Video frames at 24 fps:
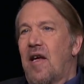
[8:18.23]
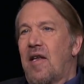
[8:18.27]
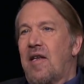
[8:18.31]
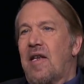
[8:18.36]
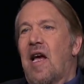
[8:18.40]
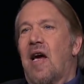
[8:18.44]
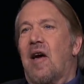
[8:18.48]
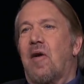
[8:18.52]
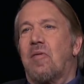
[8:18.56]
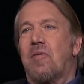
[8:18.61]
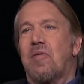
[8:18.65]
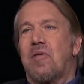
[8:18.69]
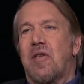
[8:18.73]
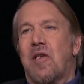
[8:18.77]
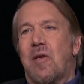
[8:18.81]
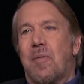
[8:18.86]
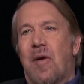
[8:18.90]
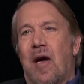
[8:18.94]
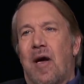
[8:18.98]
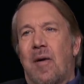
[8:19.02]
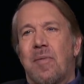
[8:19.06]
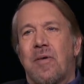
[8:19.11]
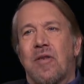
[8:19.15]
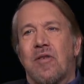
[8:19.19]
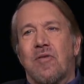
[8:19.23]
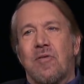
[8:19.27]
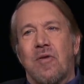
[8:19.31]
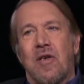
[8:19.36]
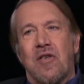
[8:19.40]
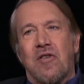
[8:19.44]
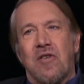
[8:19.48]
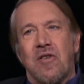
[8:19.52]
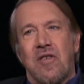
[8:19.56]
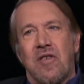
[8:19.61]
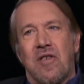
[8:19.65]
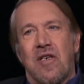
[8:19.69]
Now, the Obama
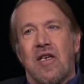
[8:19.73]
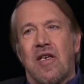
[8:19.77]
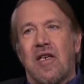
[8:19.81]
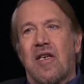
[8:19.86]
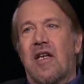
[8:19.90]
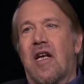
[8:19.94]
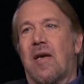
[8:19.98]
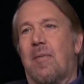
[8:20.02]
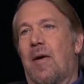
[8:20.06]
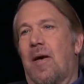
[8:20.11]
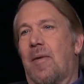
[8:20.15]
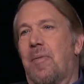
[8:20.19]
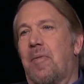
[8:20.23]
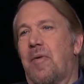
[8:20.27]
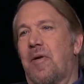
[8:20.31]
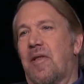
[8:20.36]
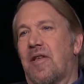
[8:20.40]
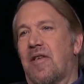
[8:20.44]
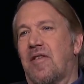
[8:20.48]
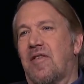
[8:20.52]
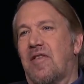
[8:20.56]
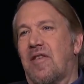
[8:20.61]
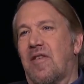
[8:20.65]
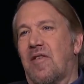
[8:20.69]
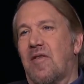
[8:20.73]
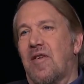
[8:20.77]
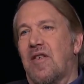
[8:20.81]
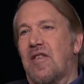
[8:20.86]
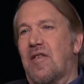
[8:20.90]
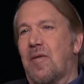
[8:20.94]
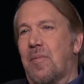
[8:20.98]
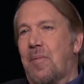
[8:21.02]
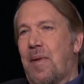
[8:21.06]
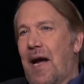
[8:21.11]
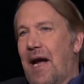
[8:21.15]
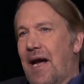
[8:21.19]
administration did come up with a
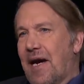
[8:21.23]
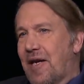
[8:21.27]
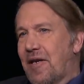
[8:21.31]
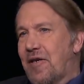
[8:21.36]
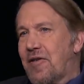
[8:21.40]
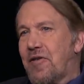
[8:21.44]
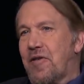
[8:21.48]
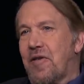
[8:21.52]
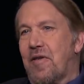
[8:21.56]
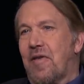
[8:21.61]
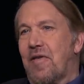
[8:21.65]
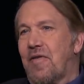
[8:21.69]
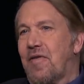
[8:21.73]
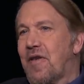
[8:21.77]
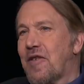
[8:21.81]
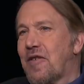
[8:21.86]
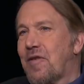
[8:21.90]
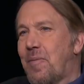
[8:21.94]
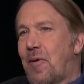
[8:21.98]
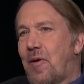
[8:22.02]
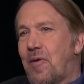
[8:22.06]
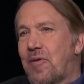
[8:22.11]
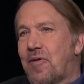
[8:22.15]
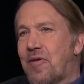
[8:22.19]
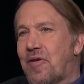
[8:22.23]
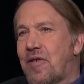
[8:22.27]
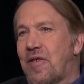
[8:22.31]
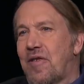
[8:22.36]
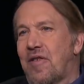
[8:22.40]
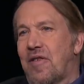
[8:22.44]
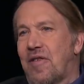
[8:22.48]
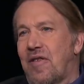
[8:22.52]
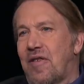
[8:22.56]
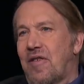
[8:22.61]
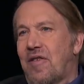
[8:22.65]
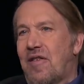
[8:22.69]
series of package of
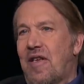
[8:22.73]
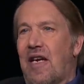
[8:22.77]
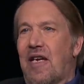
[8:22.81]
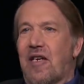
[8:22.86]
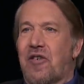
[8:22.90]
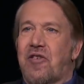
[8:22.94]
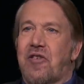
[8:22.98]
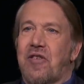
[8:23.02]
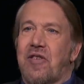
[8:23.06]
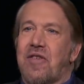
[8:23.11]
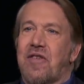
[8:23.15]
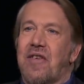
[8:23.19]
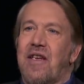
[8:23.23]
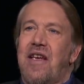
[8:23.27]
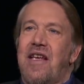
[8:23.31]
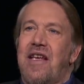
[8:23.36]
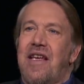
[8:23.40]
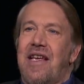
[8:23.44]
expulsions and sanctions